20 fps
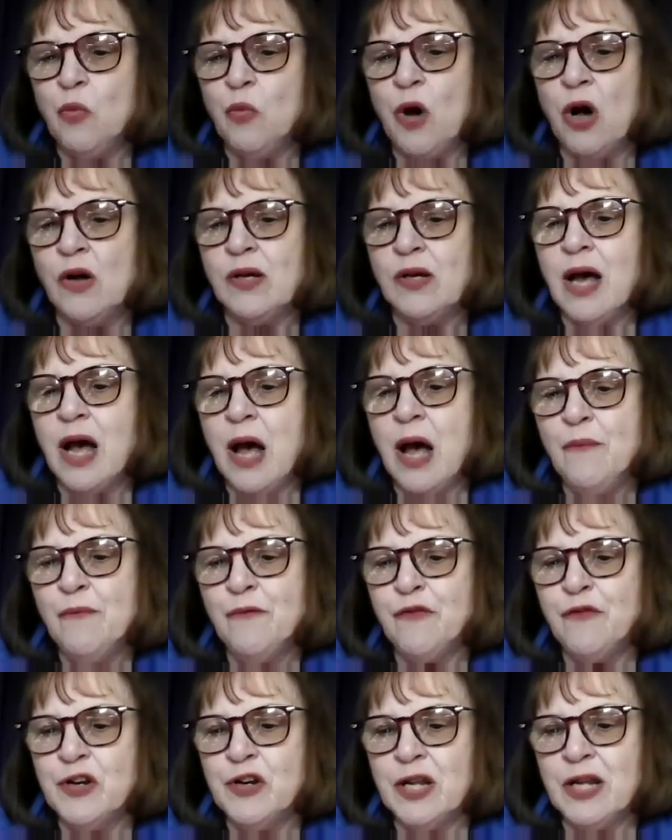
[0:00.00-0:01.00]
while
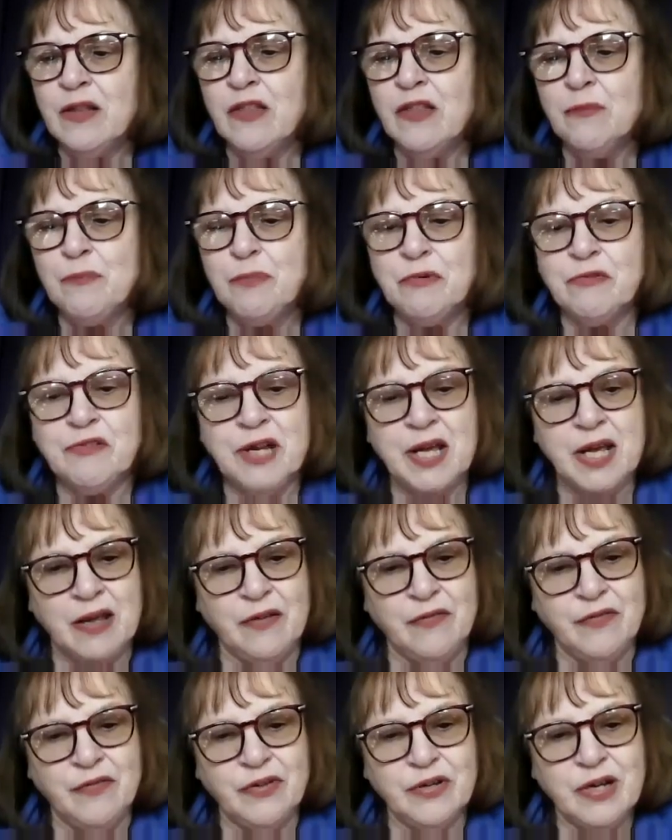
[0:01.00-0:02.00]
comforting the
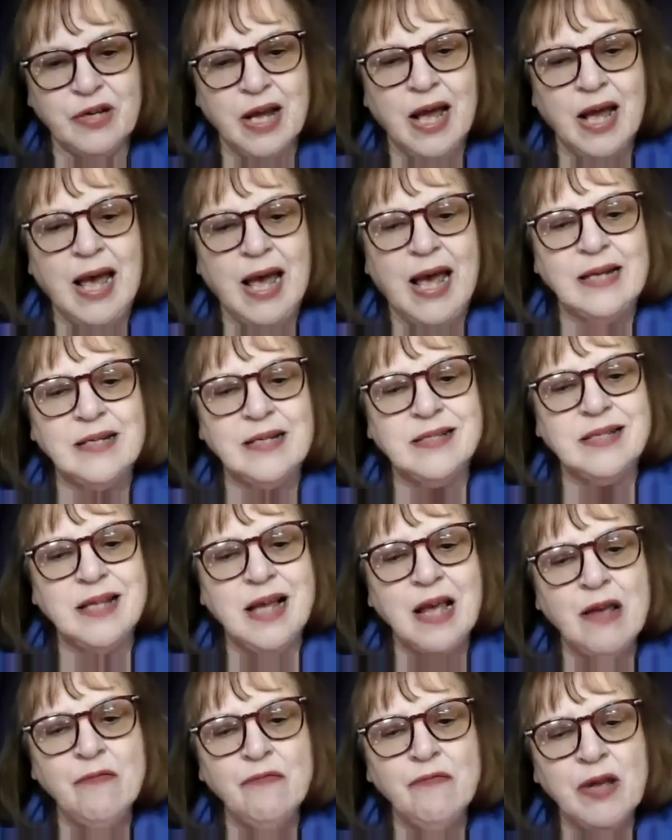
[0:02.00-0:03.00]
bereaved as
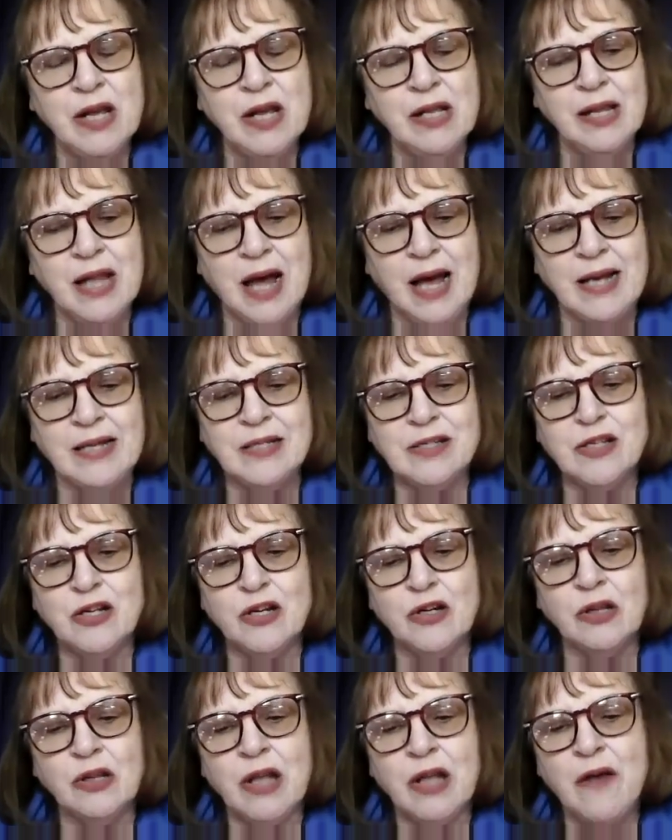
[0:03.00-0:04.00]
they realize
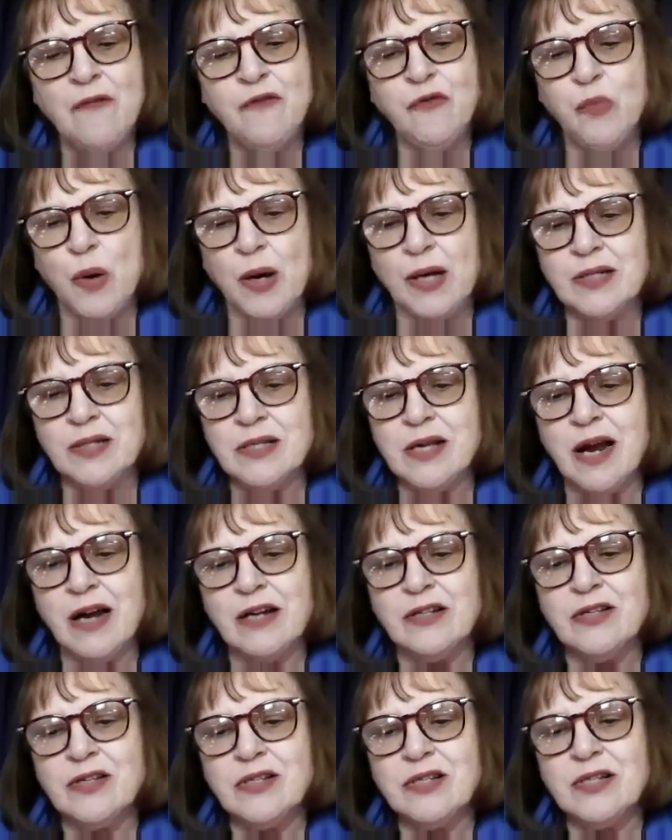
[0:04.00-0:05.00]
their loved ones
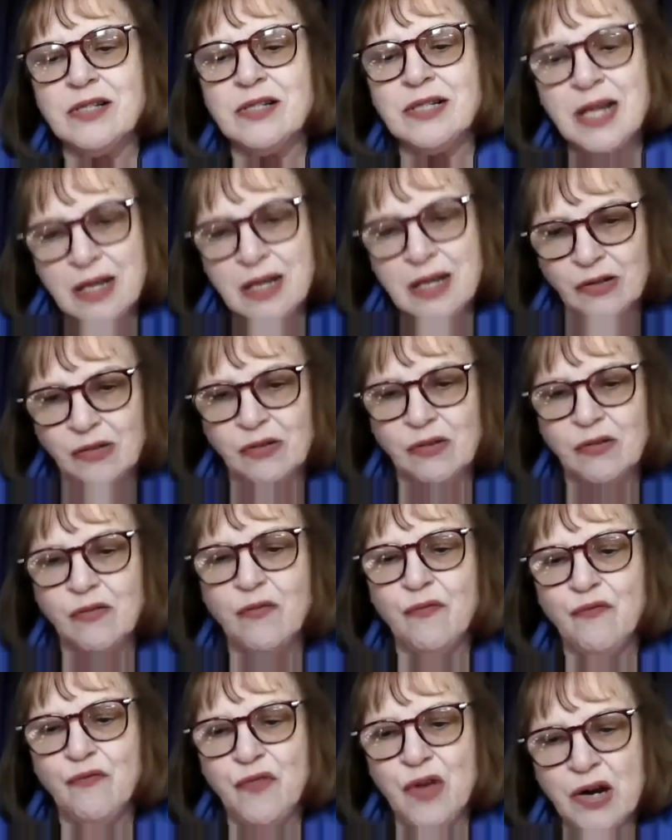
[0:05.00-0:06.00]
are still
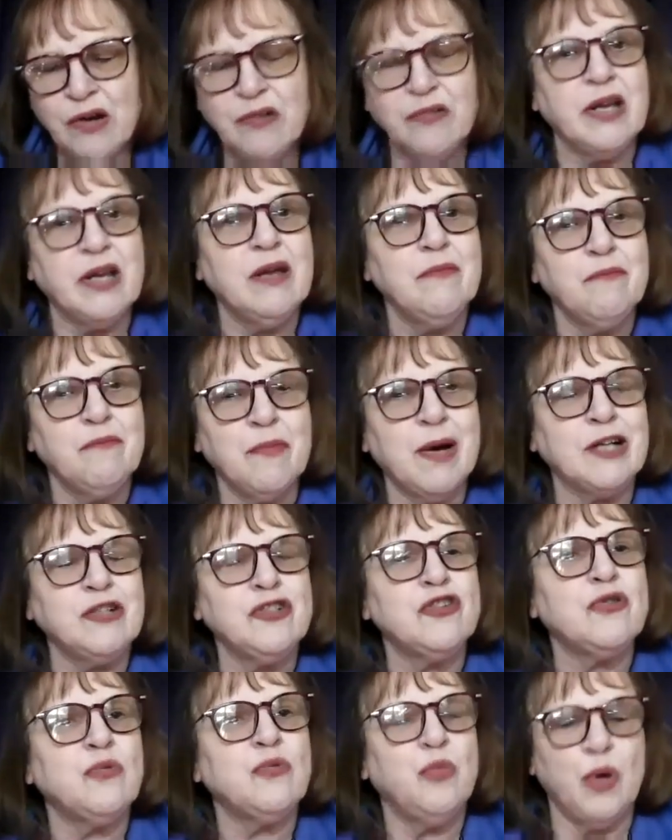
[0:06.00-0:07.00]
very
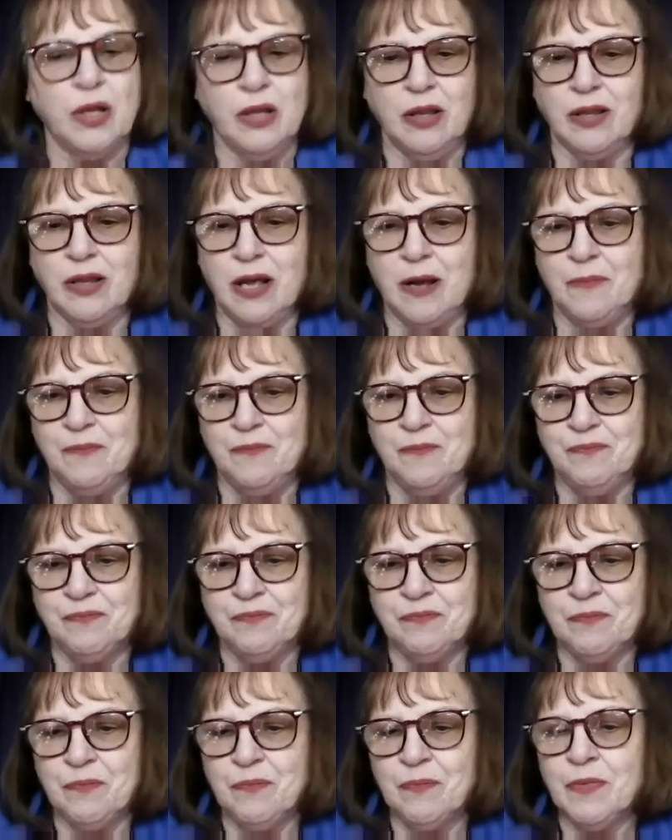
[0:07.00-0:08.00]
much with them.
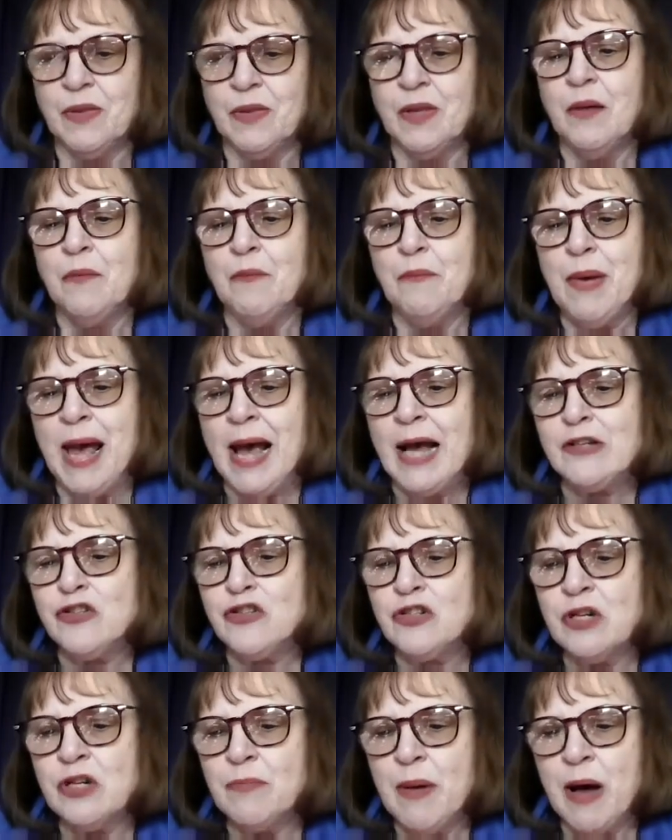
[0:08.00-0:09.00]

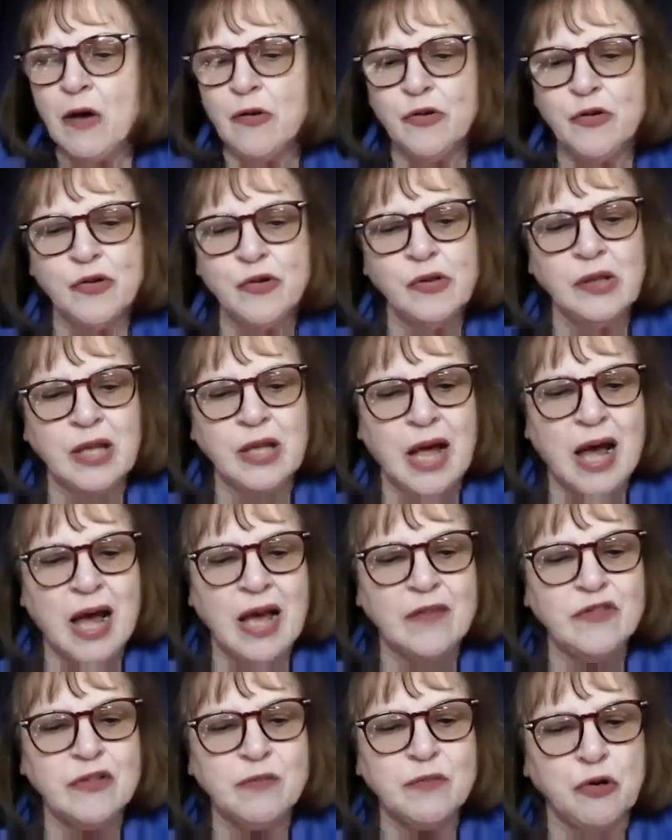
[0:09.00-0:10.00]
Passionate about her
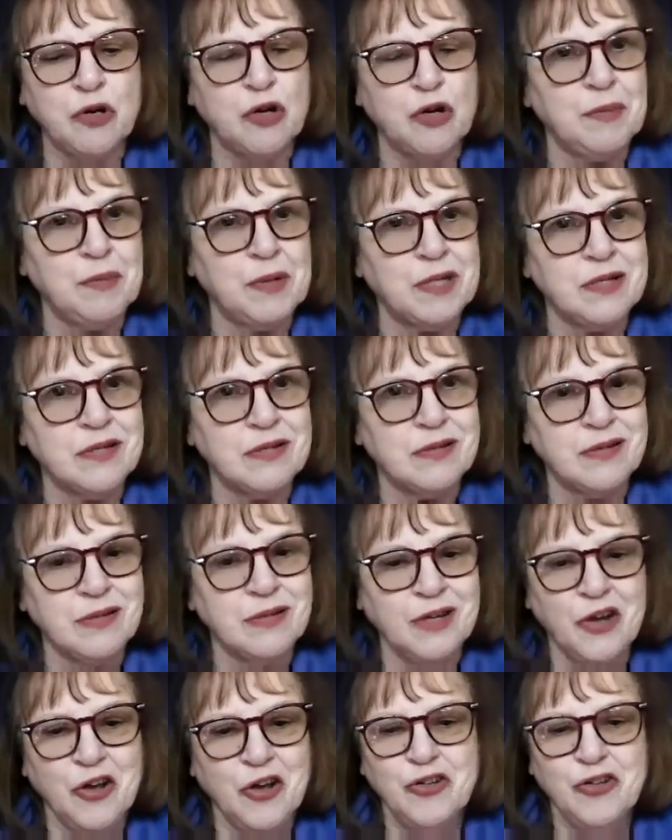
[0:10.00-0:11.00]
life's purpose,
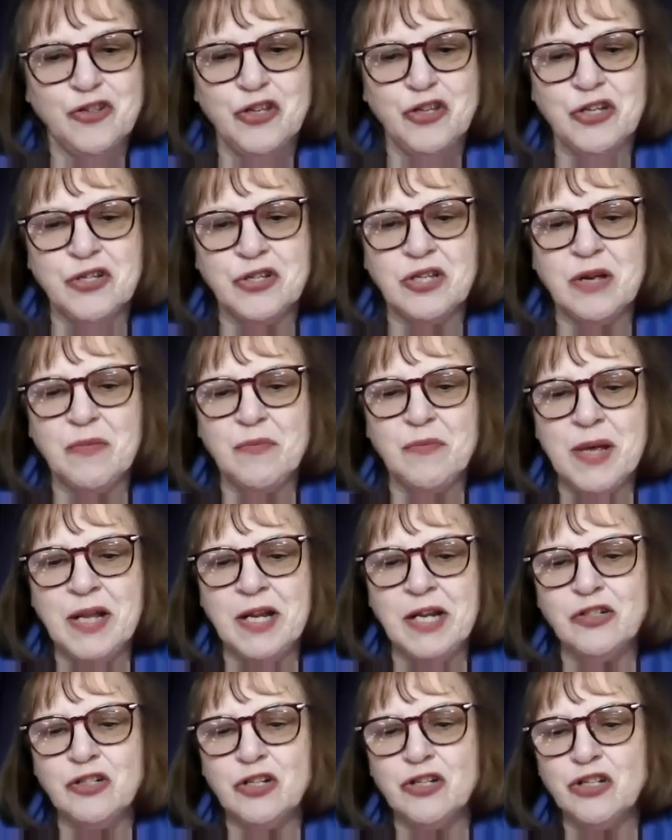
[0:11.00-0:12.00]
she's
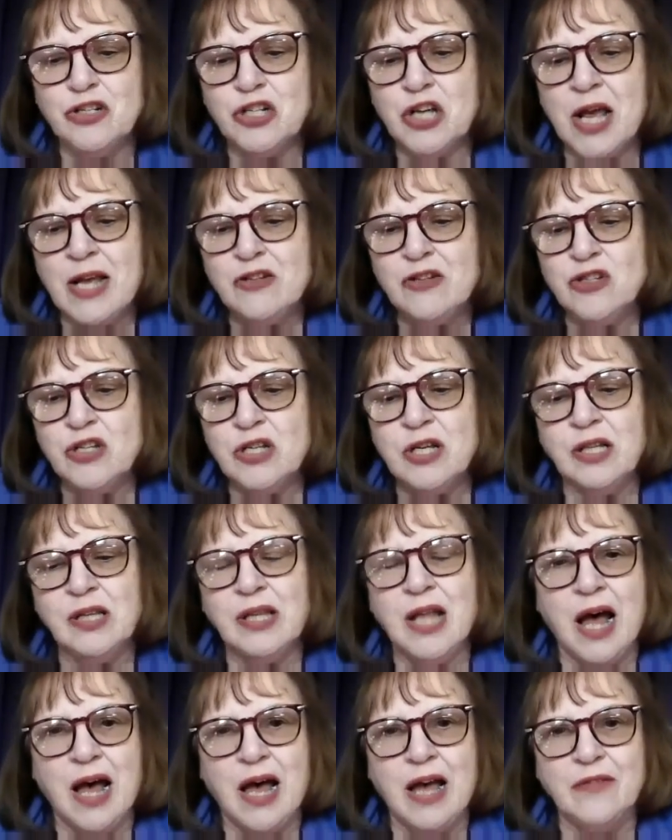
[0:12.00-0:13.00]
committed to changing
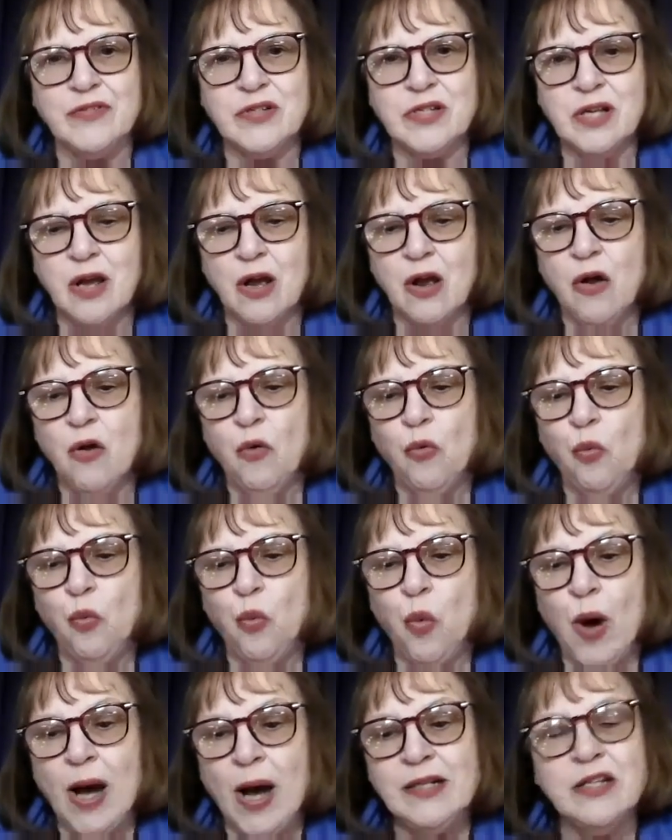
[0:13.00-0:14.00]
lives
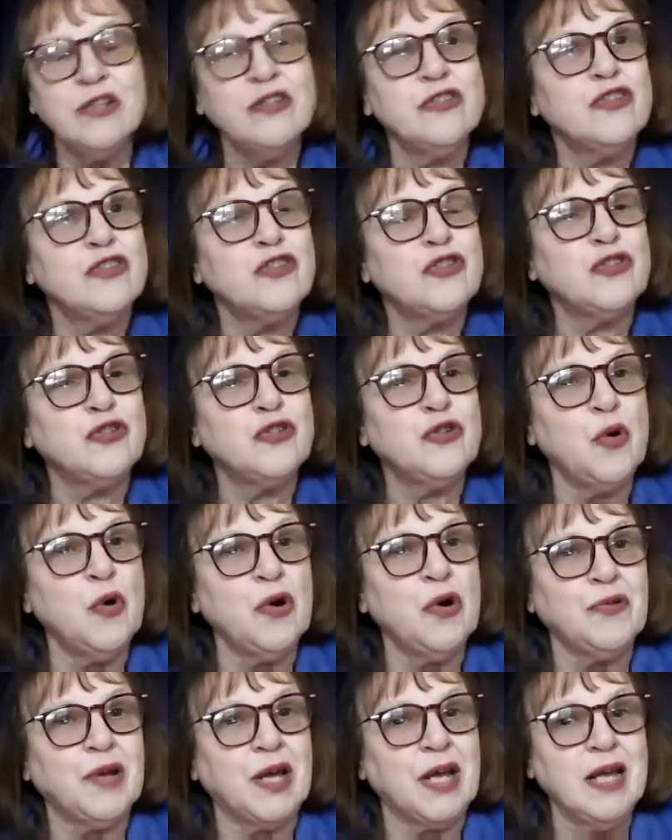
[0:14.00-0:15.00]
one
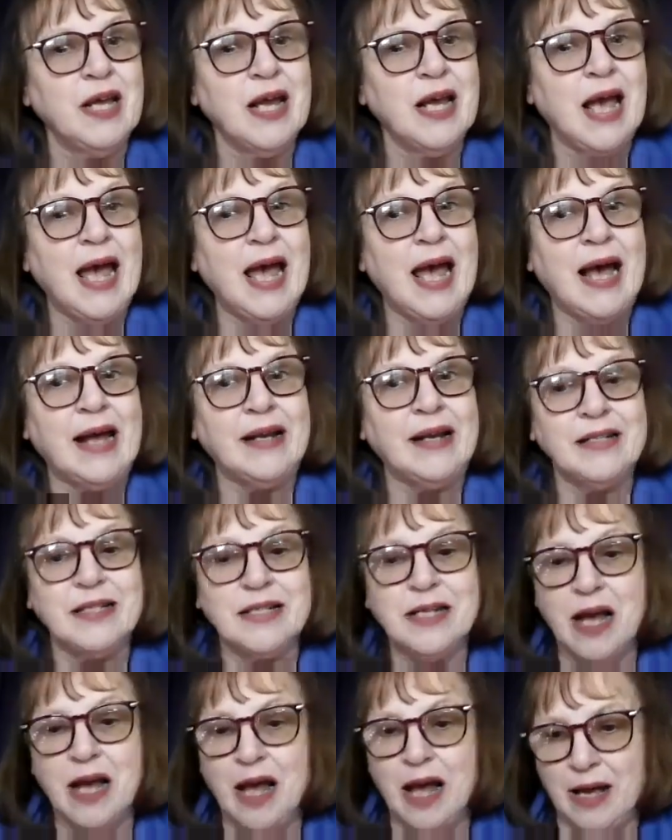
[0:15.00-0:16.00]
story at a
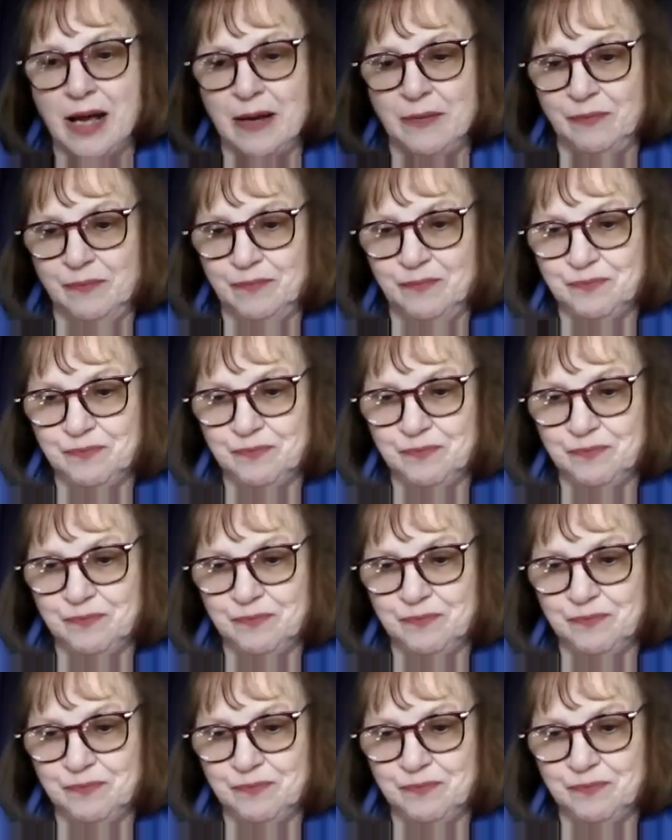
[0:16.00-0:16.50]
time.